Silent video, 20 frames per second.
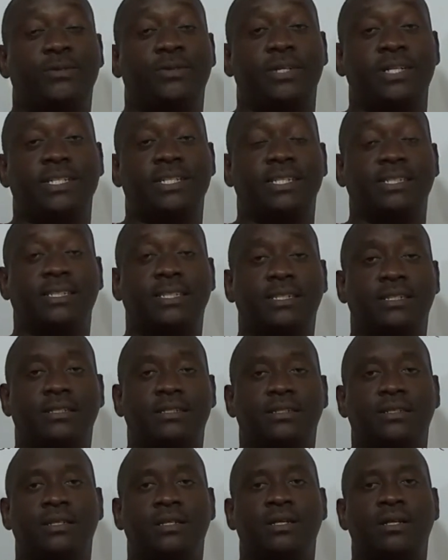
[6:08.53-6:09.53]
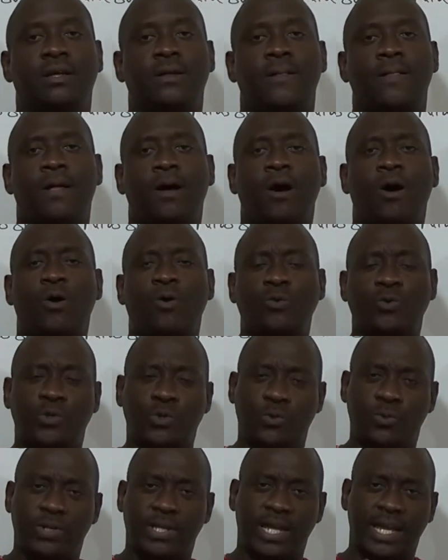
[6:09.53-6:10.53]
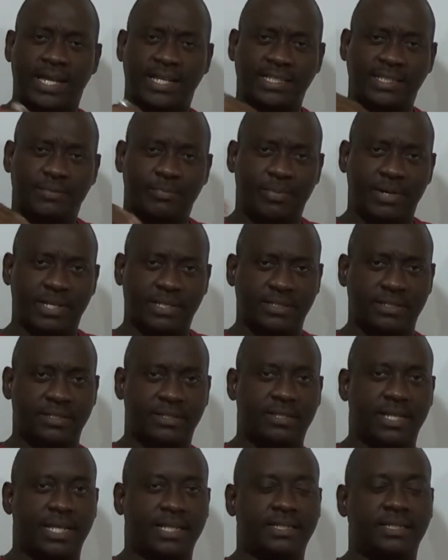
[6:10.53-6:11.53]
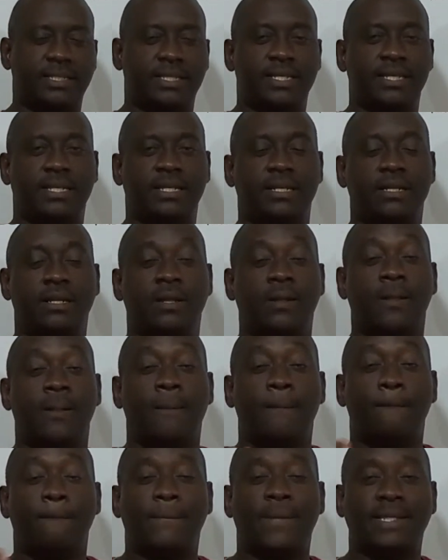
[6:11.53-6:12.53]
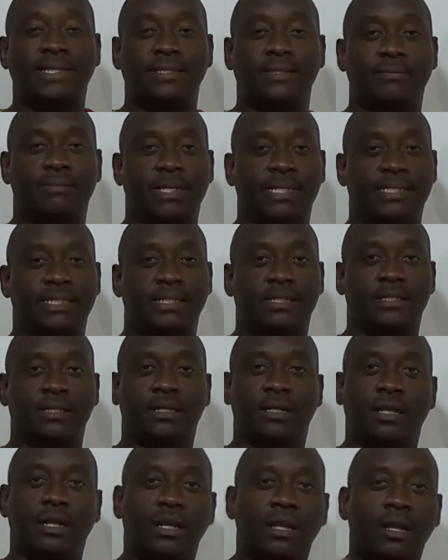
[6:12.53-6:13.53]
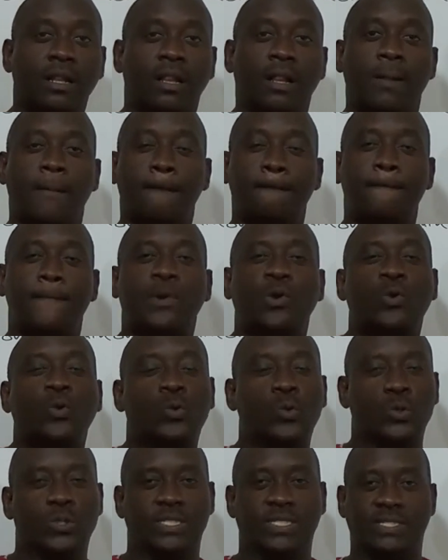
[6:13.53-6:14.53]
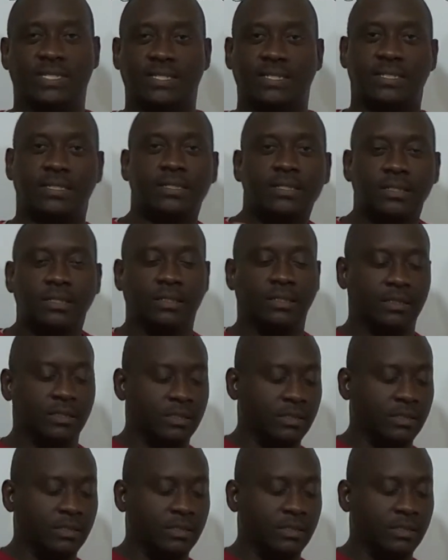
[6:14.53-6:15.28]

cookies as Lyn. How do we express that in mathematical prose?